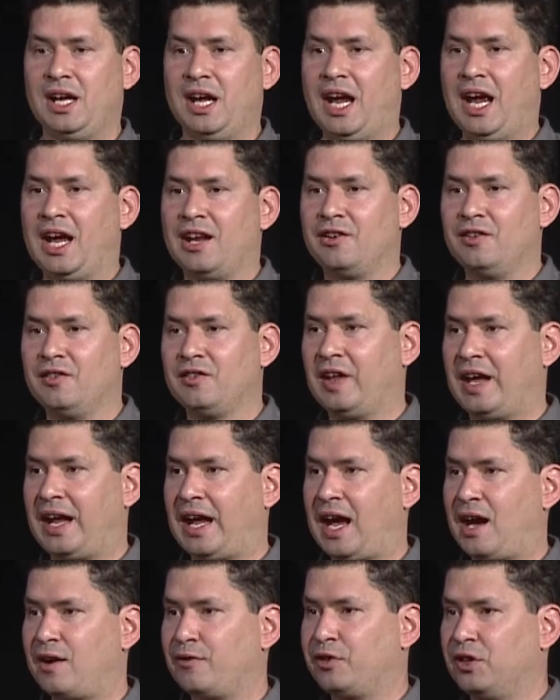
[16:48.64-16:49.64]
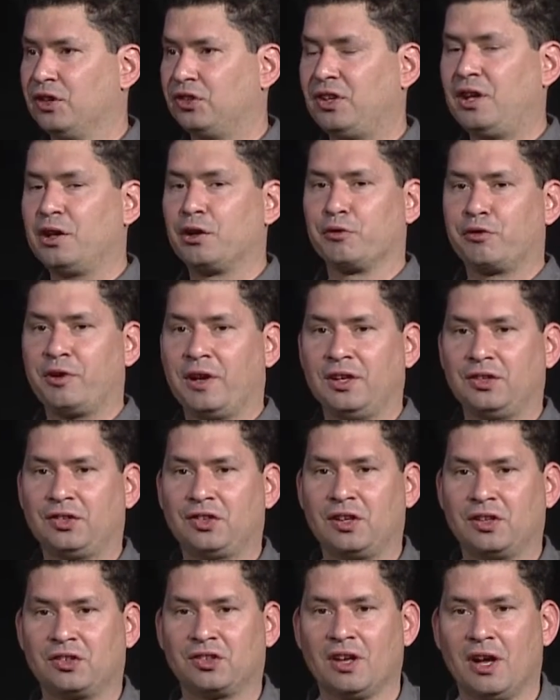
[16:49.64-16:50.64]
and they have this interface
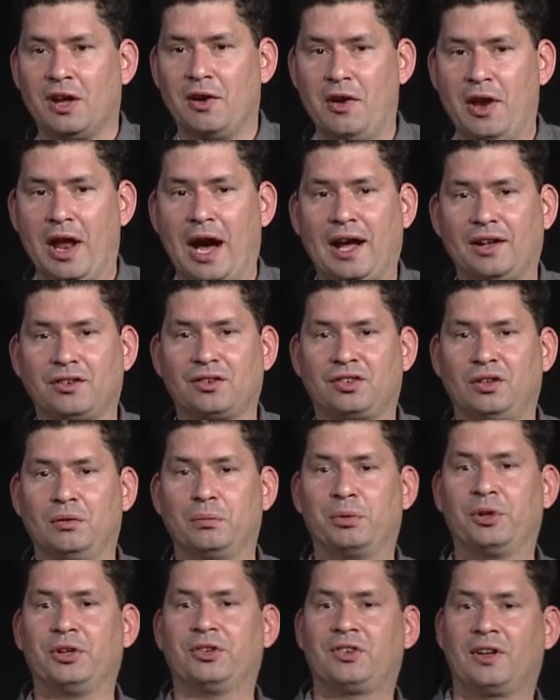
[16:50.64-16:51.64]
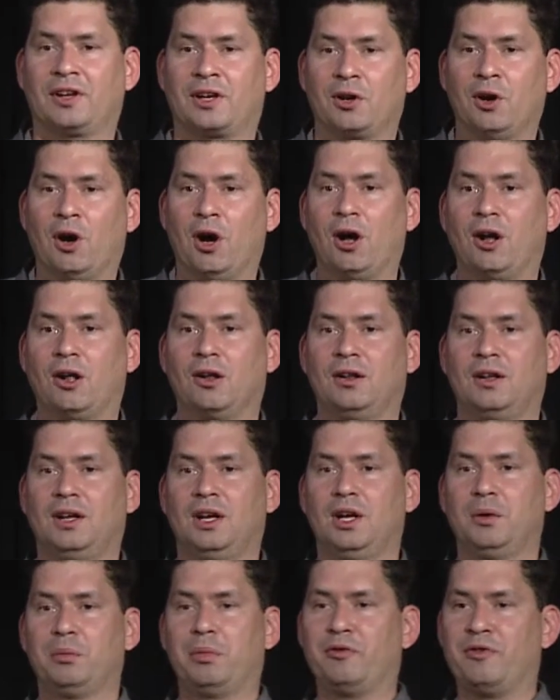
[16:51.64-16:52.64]
that's not simplistic at all,
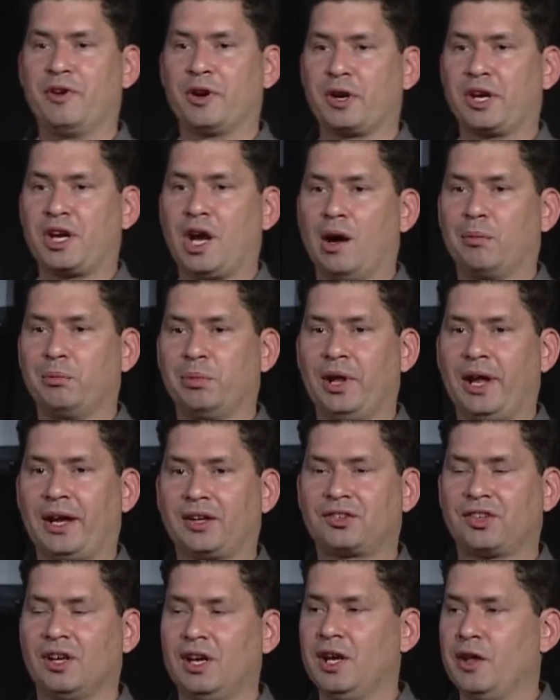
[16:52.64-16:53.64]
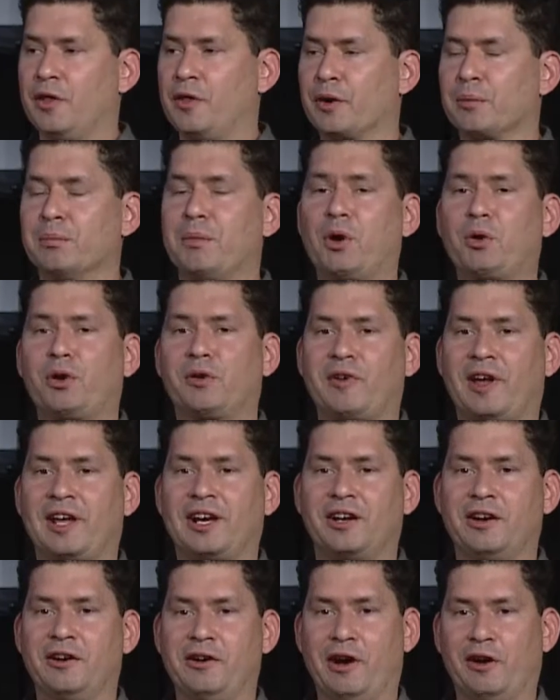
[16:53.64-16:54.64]
but very complex, they're
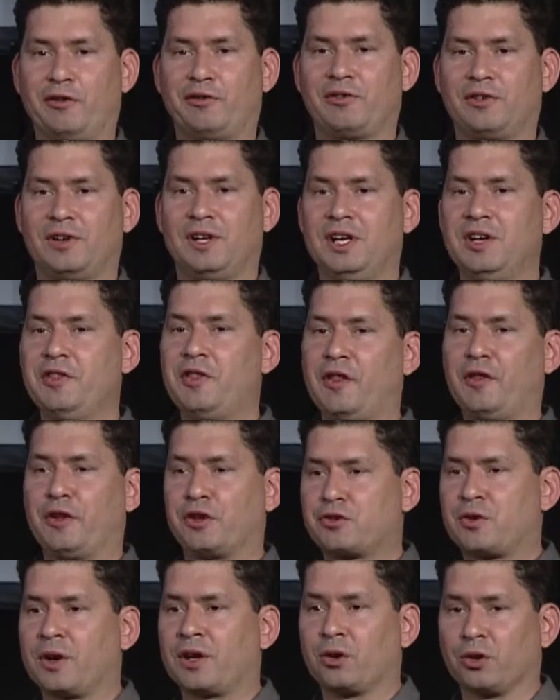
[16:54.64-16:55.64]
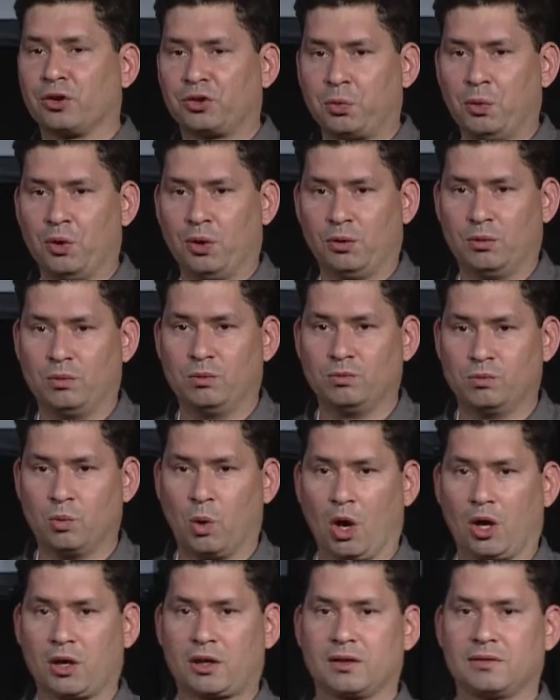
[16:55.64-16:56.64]
motivated enough that the triggers will
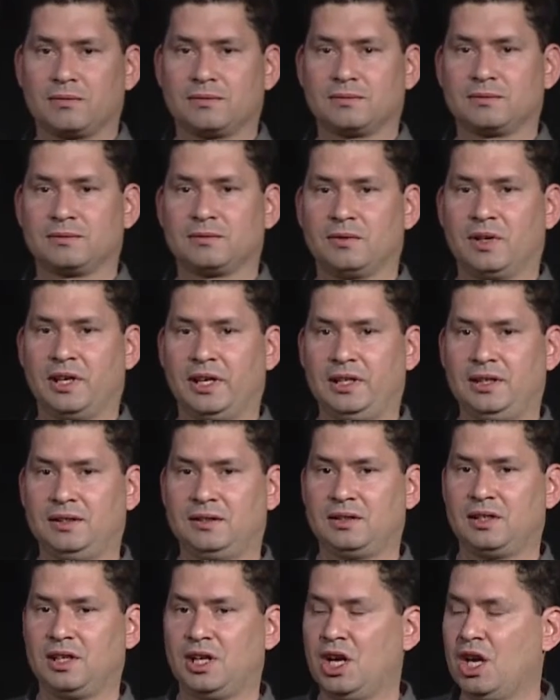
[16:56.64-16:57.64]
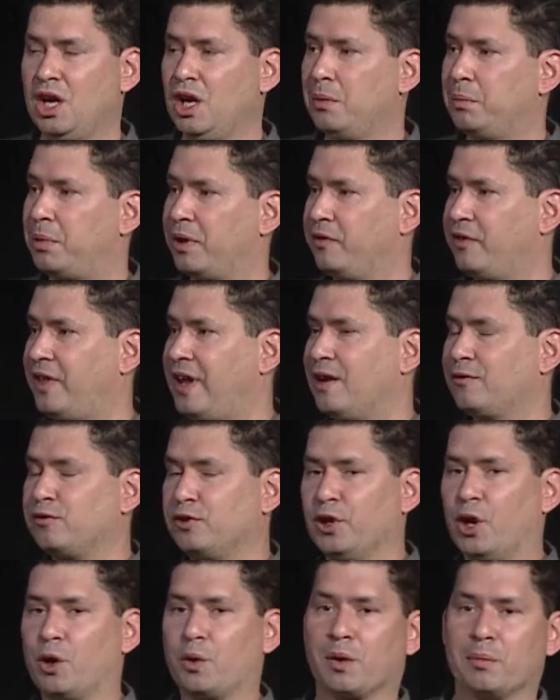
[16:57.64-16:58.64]
work, right? But if they have
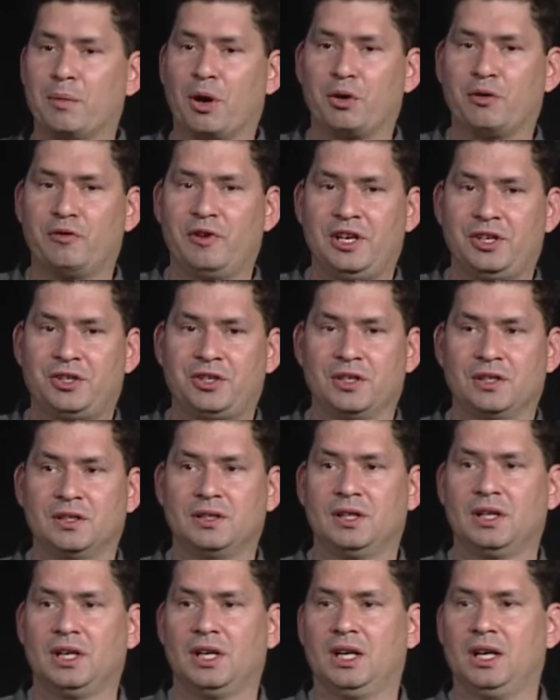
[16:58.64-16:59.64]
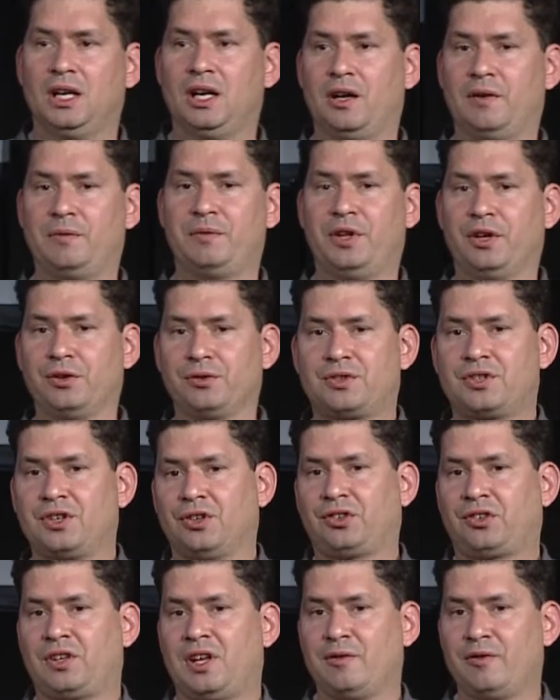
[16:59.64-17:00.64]
lower motivation, they'll
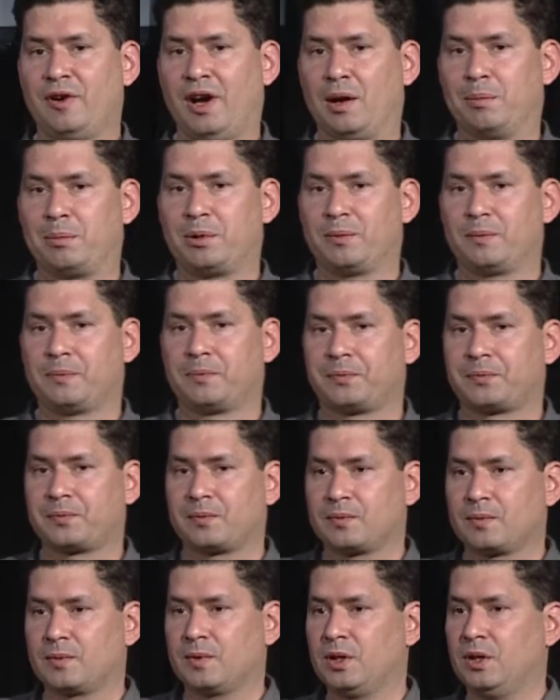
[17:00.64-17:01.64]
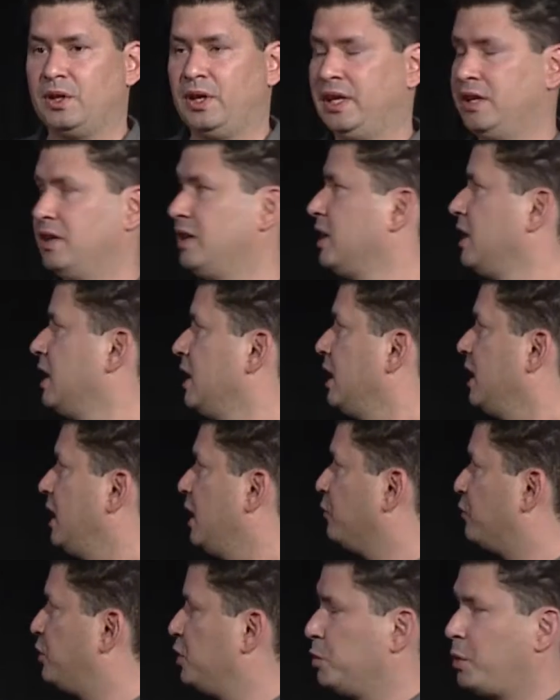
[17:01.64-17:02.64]
just give up. And
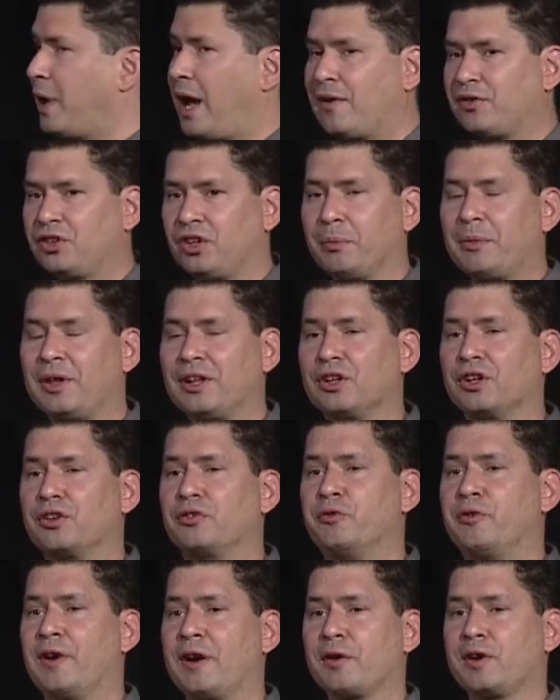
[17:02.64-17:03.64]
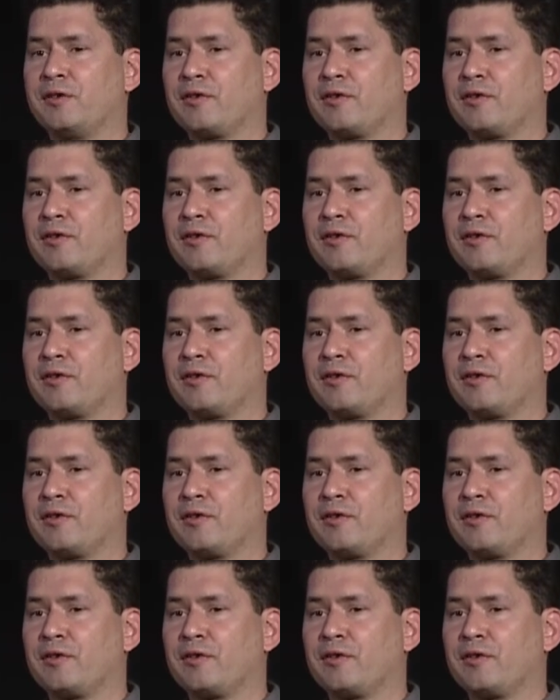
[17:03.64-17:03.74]
if you have something that's very,